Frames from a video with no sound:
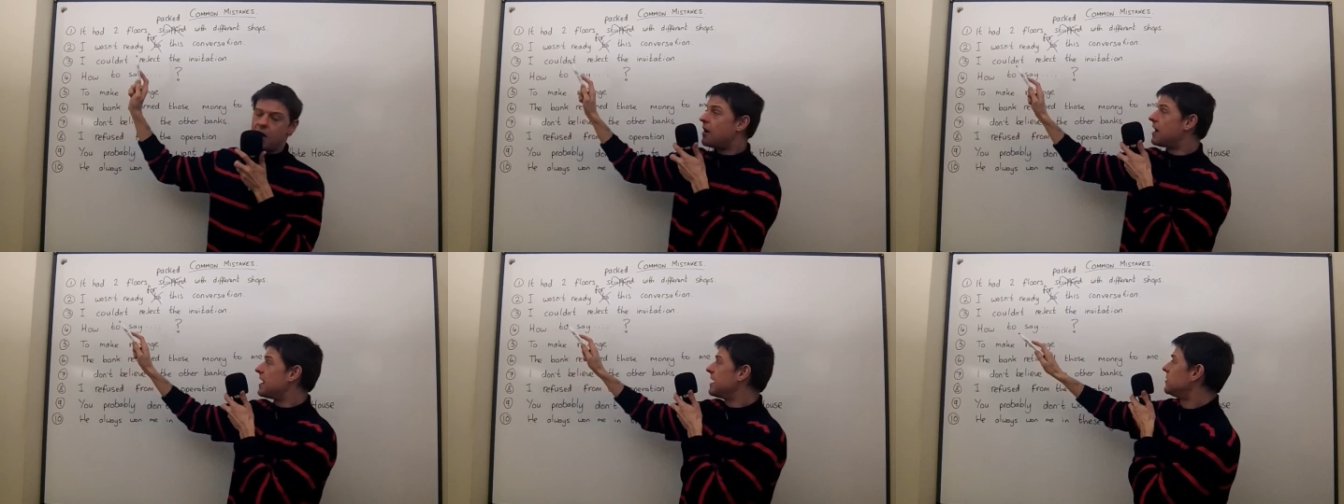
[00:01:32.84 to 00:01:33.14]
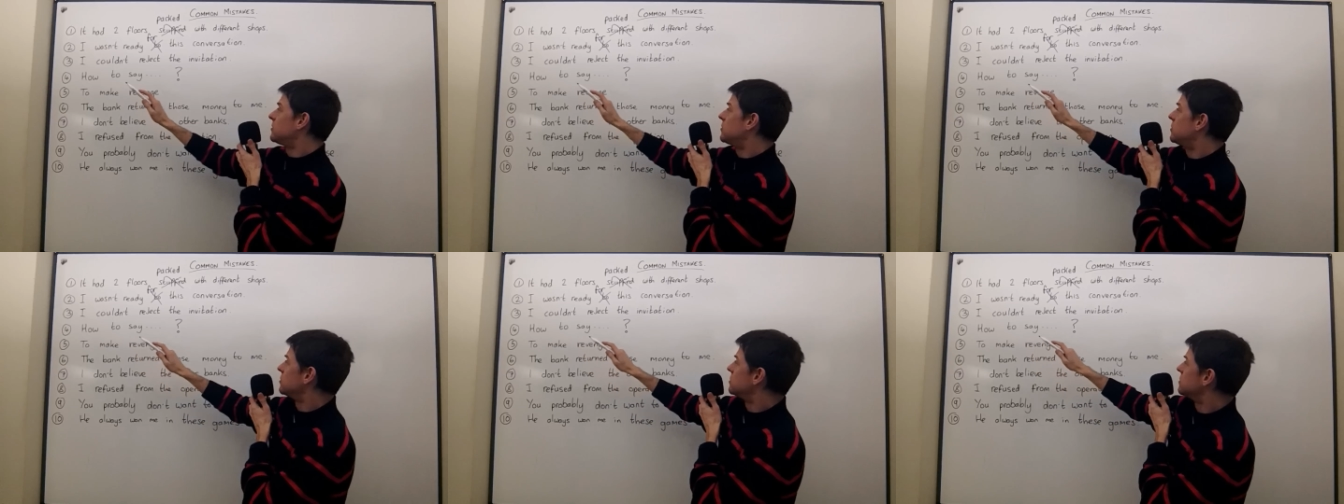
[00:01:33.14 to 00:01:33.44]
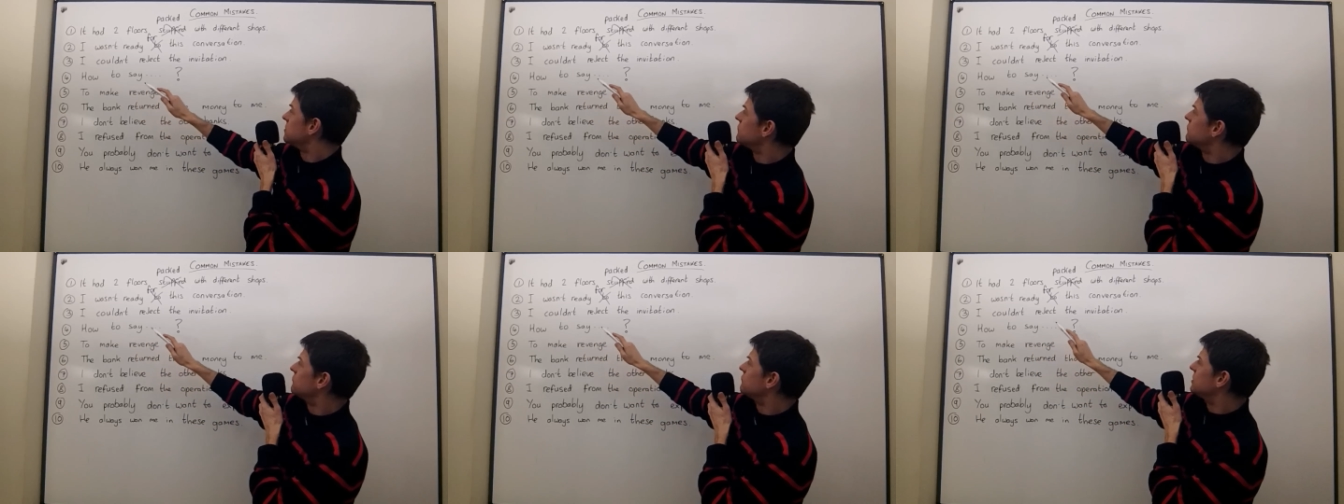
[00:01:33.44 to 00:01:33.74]
I
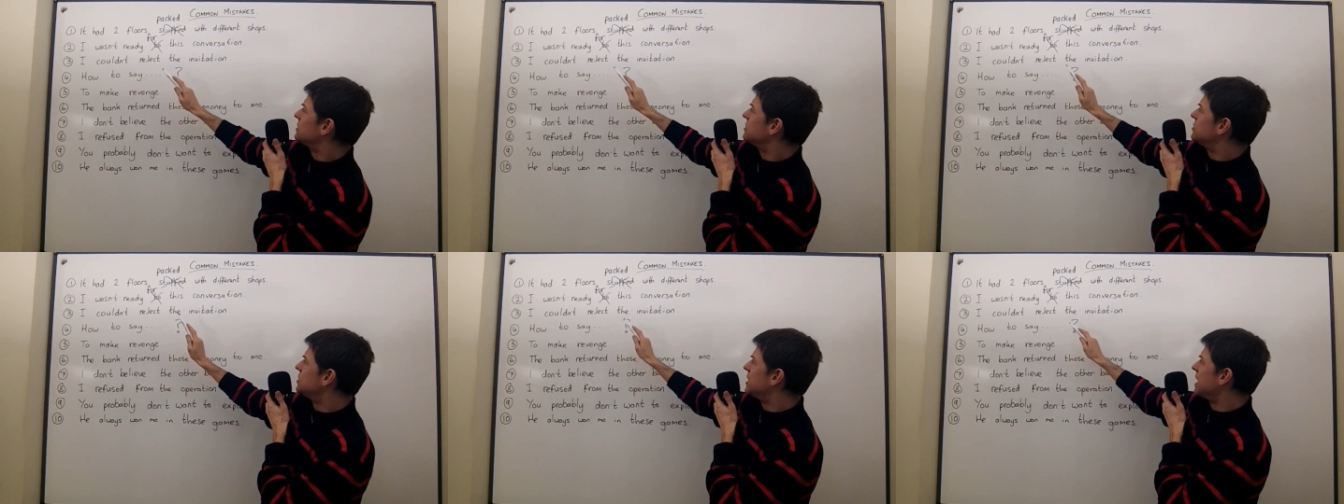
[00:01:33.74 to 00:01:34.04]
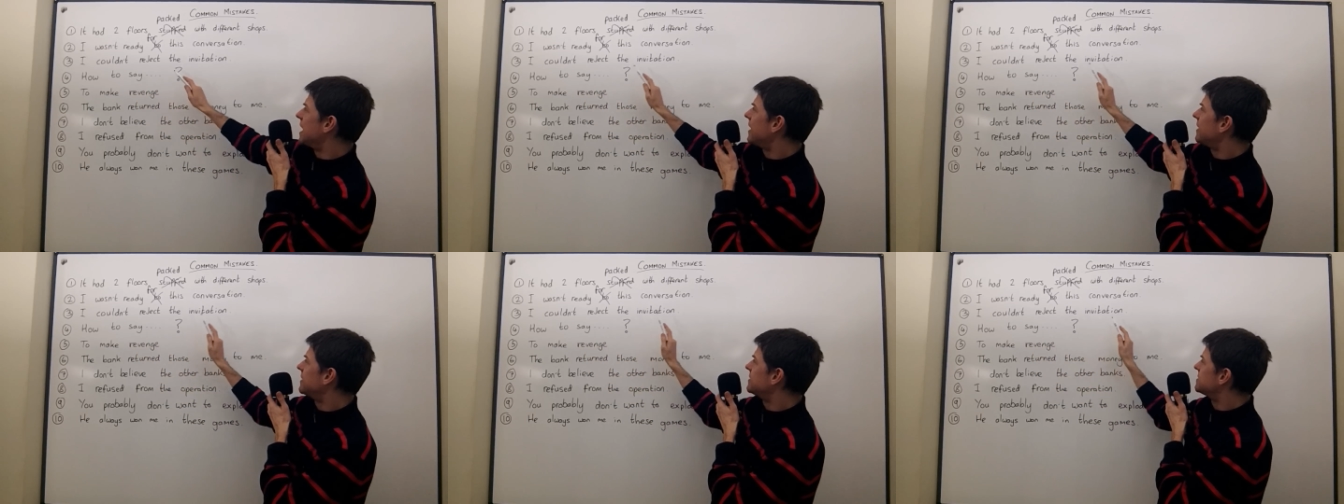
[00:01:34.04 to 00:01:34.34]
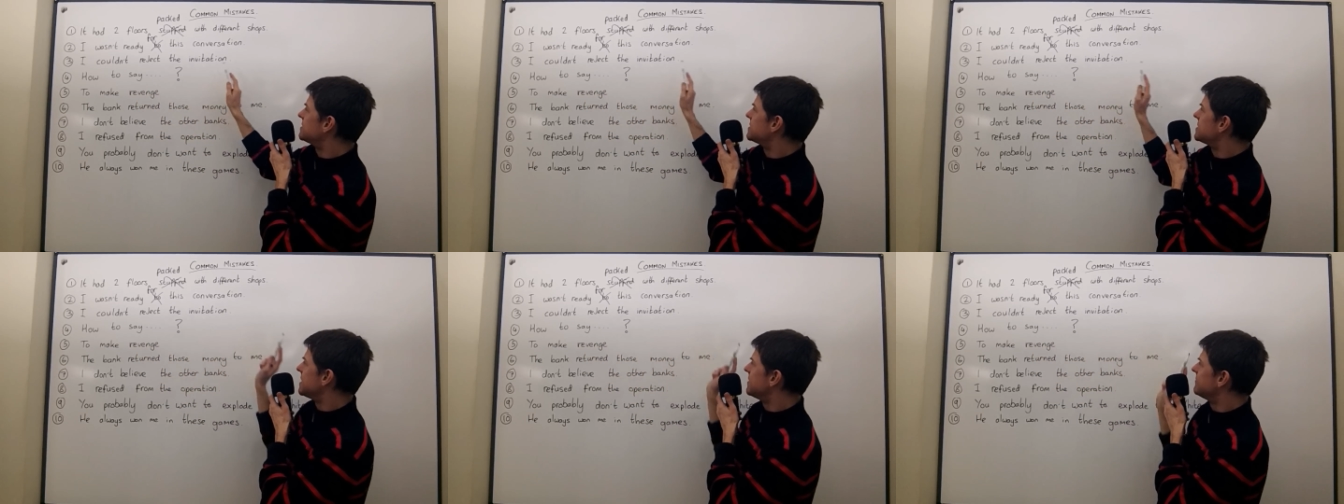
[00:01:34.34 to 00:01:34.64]
couldn't
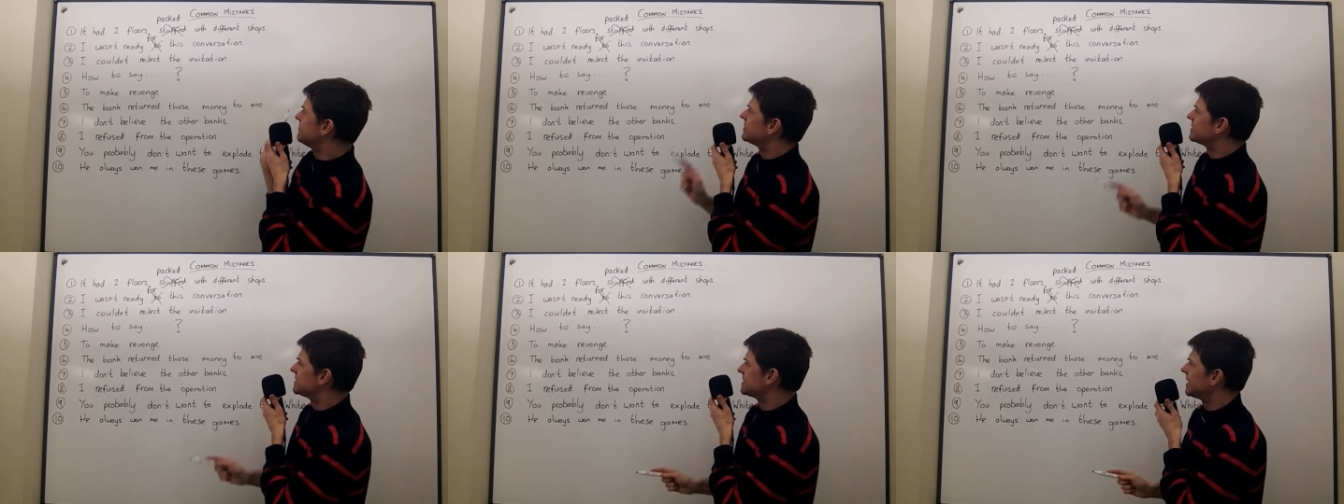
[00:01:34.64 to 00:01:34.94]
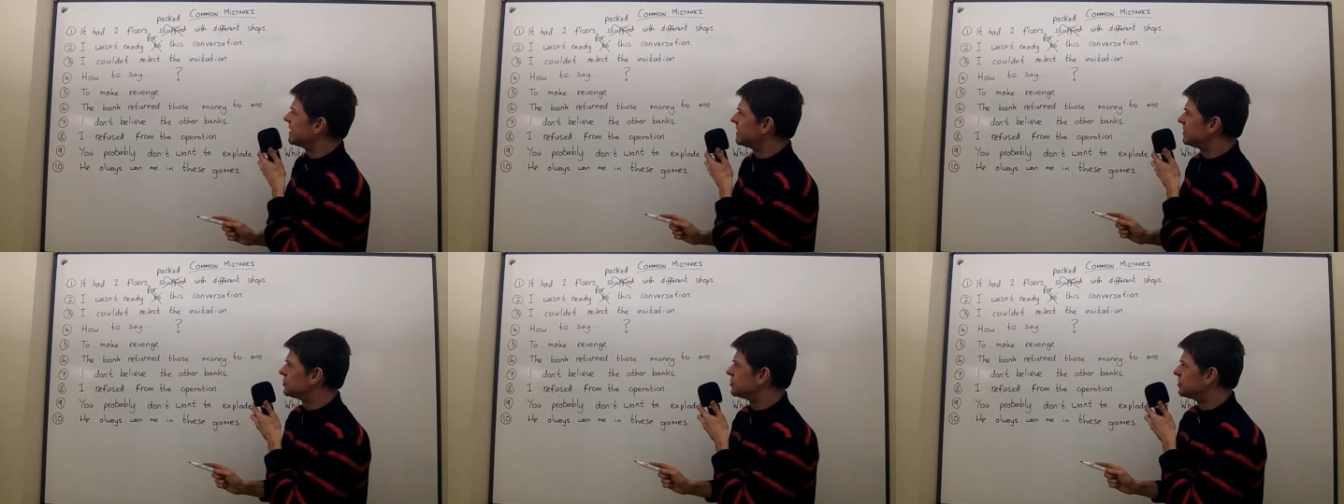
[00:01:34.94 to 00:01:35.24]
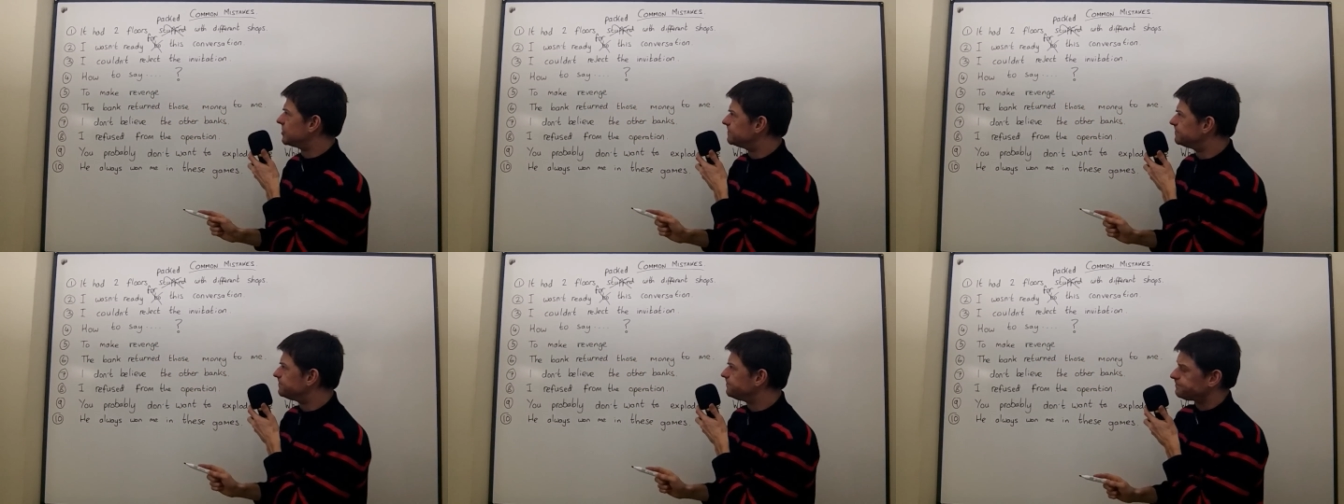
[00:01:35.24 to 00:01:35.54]
reject the
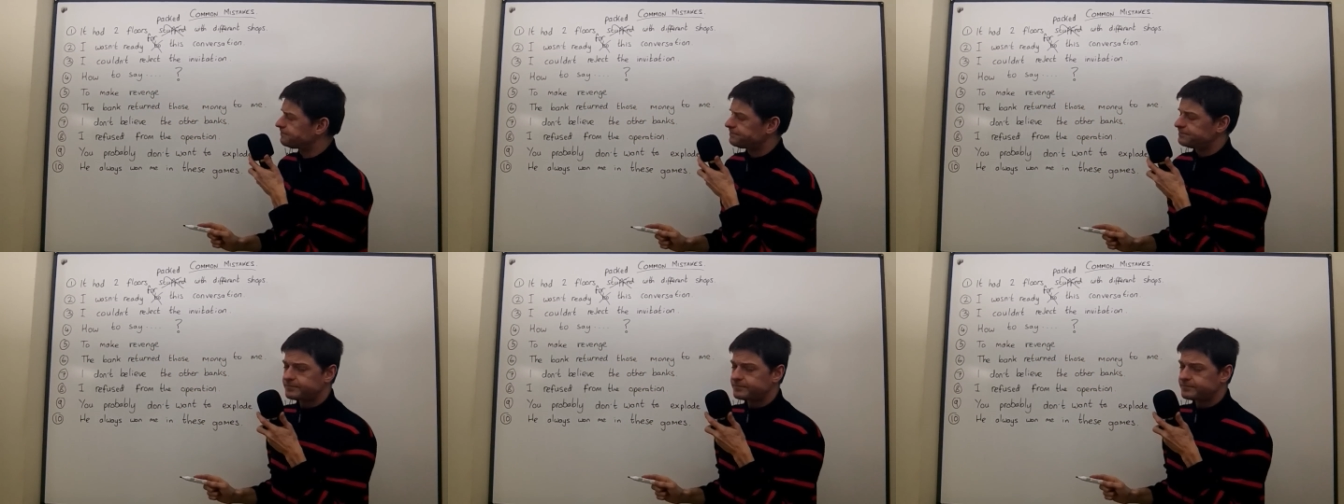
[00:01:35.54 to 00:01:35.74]
invitation.